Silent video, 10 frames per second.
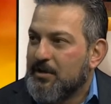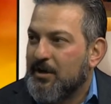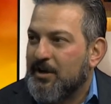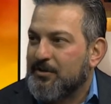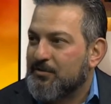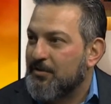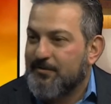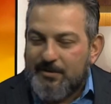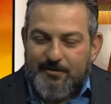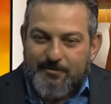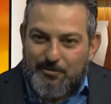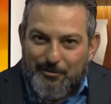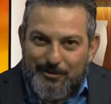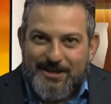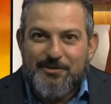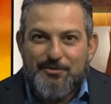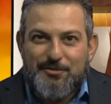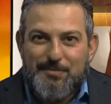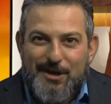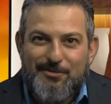Uh, so even if you don't like your
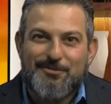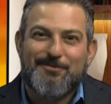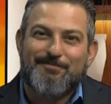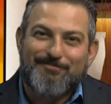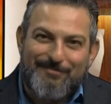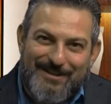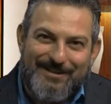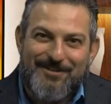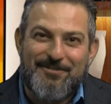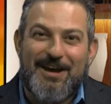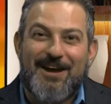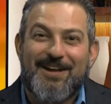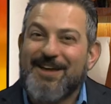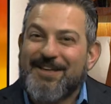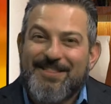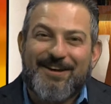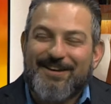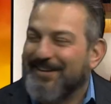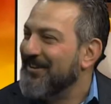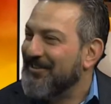spouse, you have too uh,
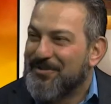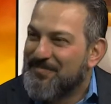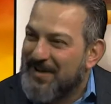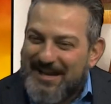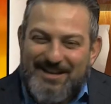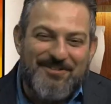bad. Uh, too bad.